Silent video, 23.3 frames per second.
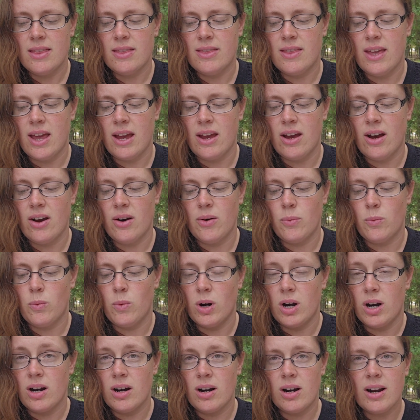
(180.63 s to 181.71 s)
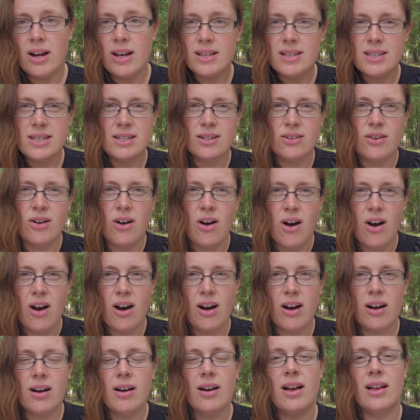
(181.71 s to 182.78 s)
They were and still
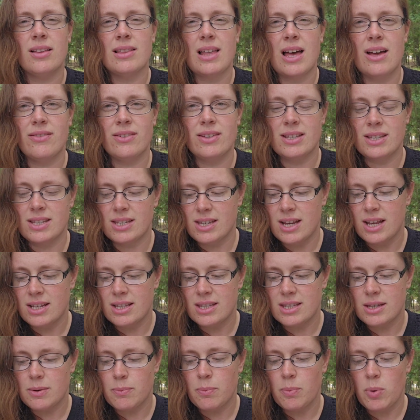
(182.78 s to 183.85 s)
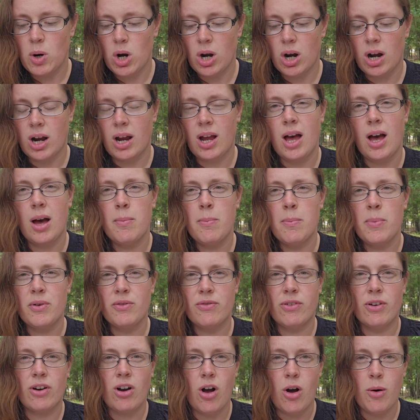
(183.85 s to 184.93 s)
are 11 cents per cup
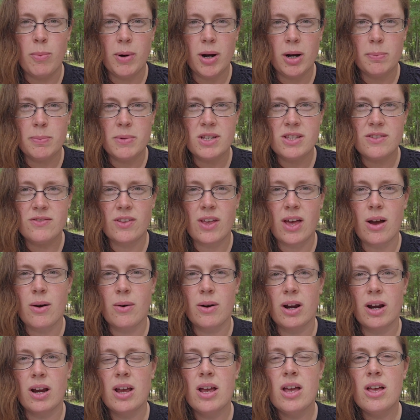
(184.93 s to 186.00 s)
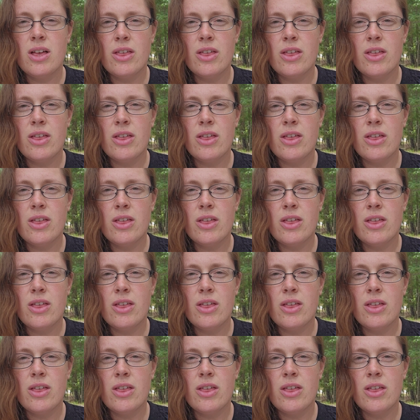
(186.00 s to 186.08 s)
for all-purpose flour,